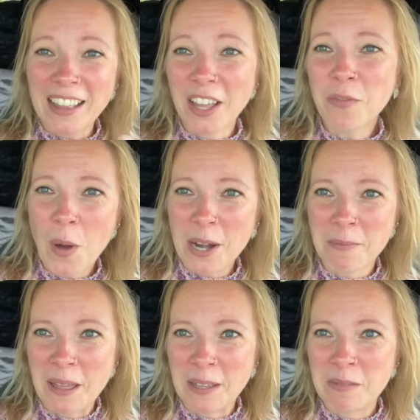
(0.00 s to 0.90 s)
love
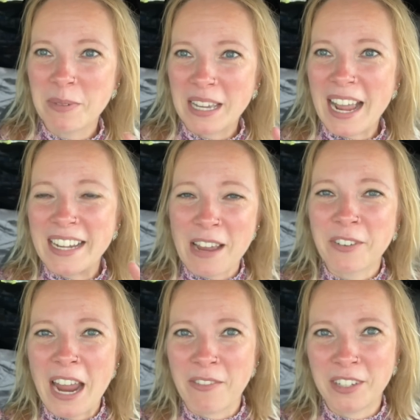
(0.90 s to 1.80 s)
watermelon, but I never
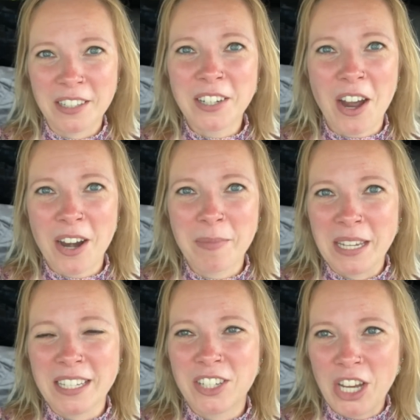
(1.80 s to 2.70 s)
have it in the car
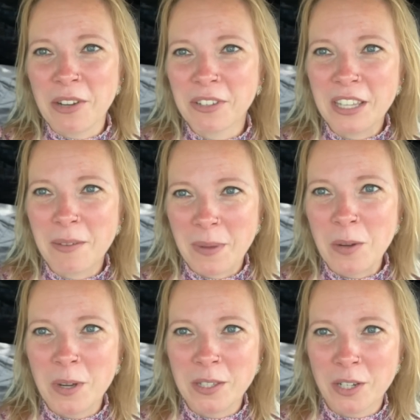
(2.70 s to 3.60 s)
because generally the big
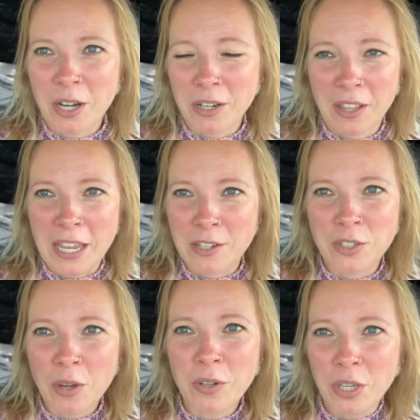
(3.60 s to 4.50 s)
ones are like
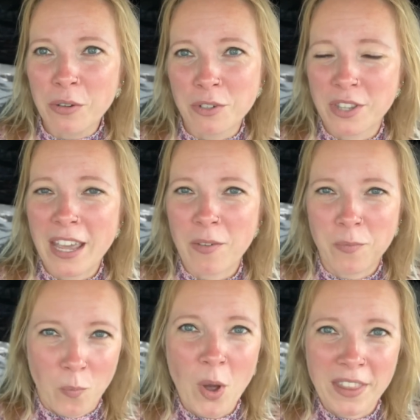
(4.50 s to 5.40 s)
so huge
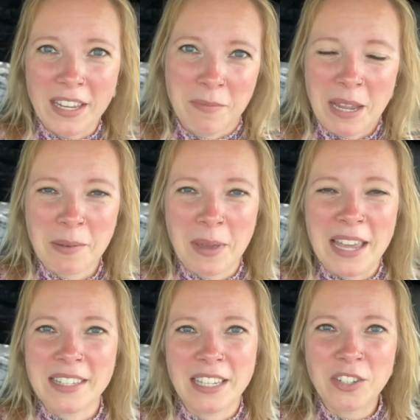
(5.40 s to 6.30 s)
that one, they'd make a
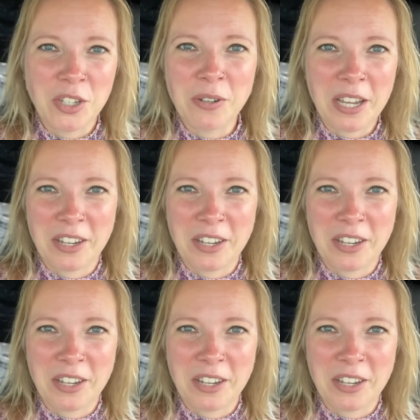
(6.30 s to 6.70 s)
mess, and two, I could